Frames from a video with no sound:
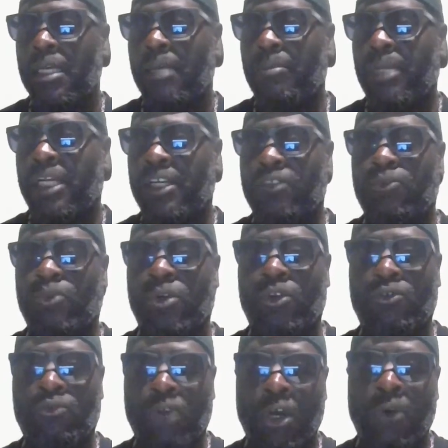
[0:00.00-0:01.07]
because we're
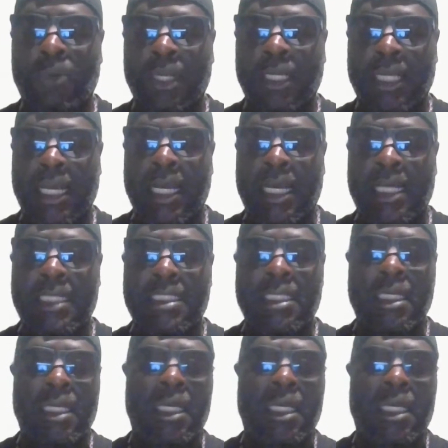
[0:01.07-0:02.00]
growing, guys.